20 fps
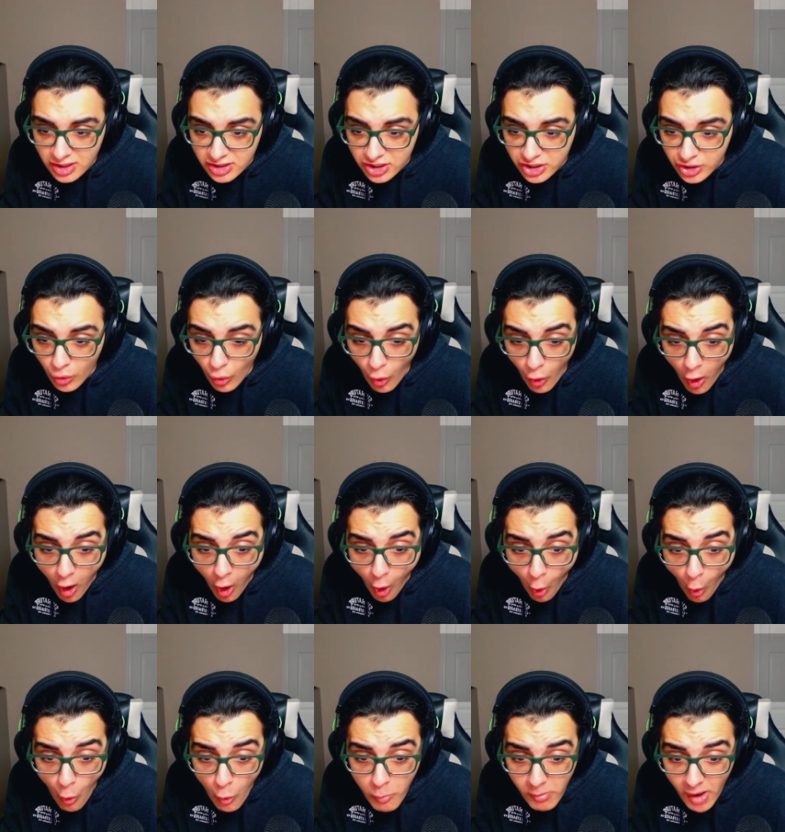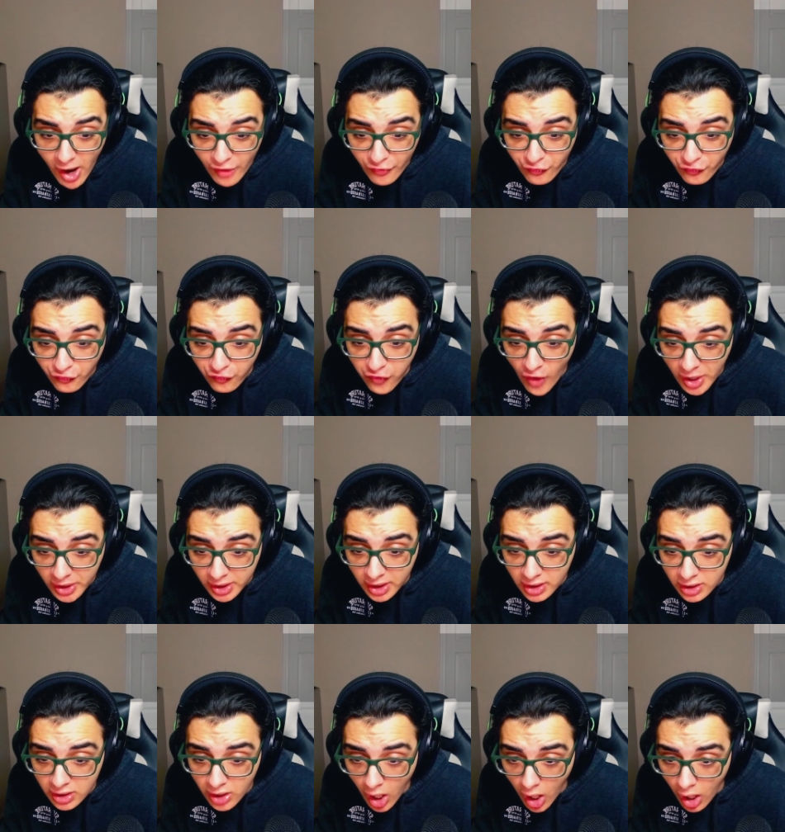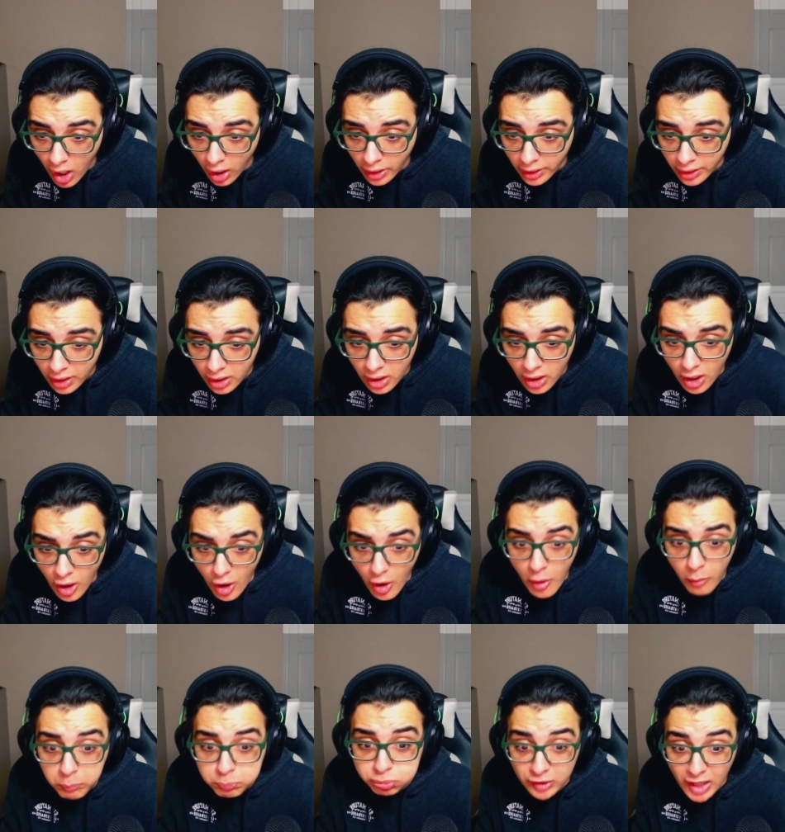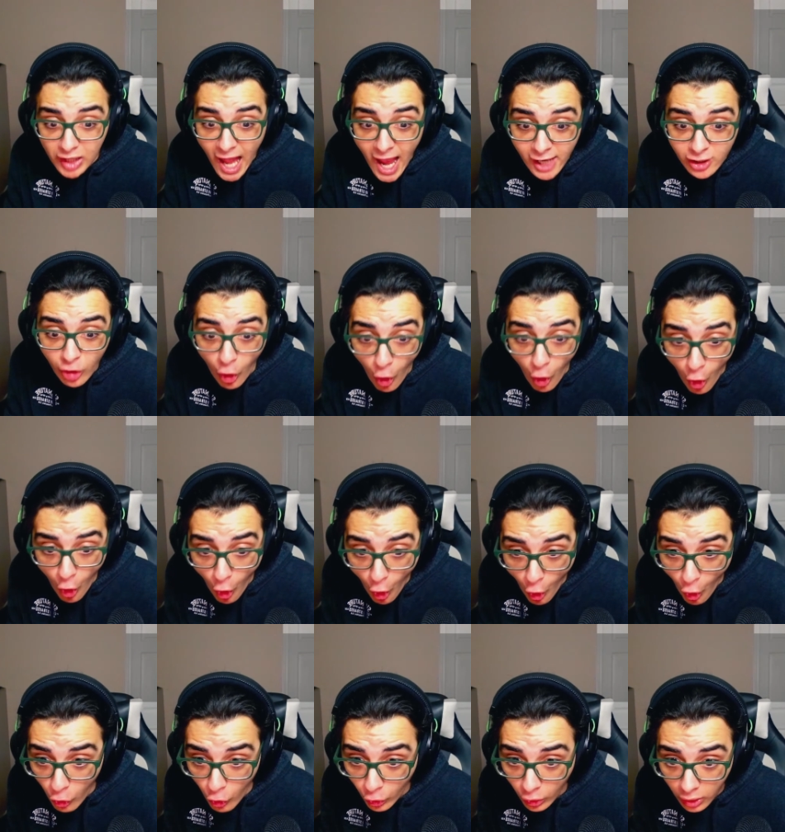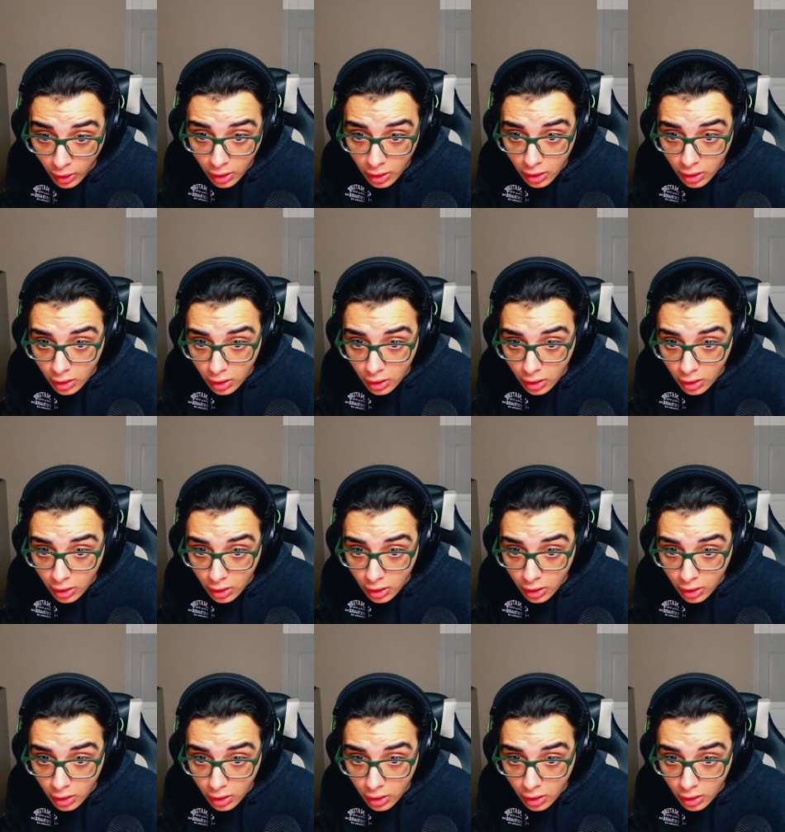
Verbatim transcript: is you... Oh my fucking god. Black hole!